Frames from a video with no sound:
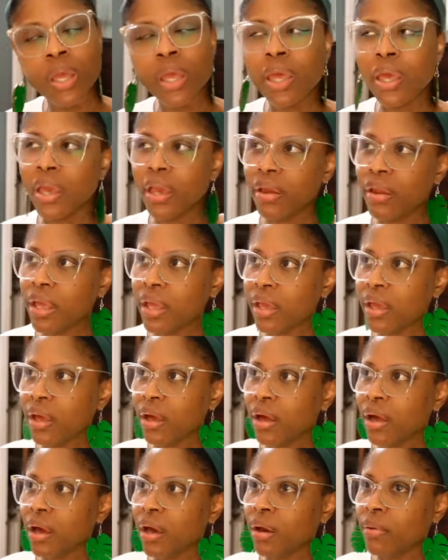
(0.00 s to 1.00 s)
Here they
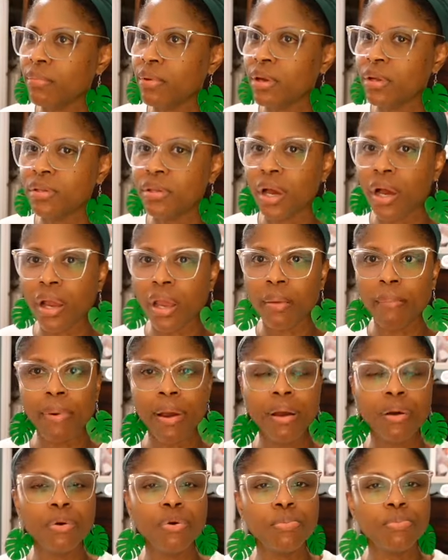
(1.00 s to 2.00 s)
come talking
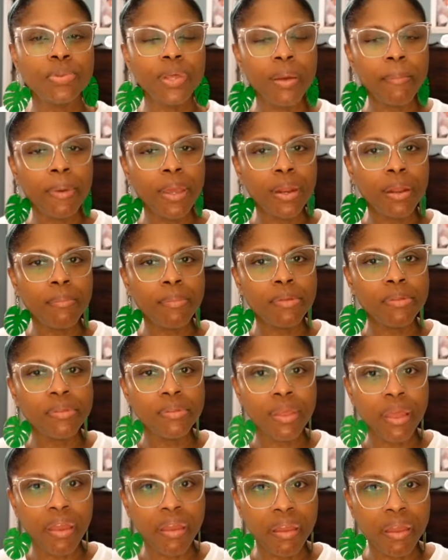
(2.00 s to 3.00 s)
about, oops, I made a
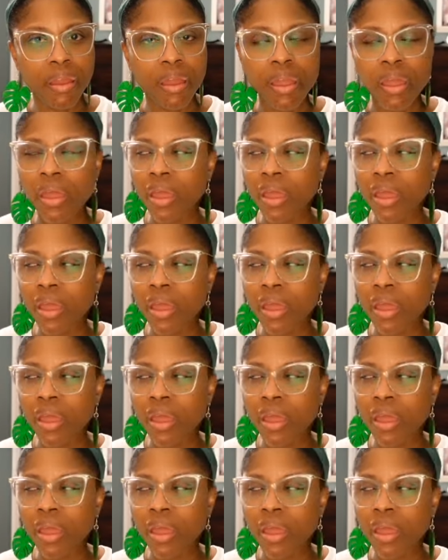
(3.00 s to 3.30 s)
mistake.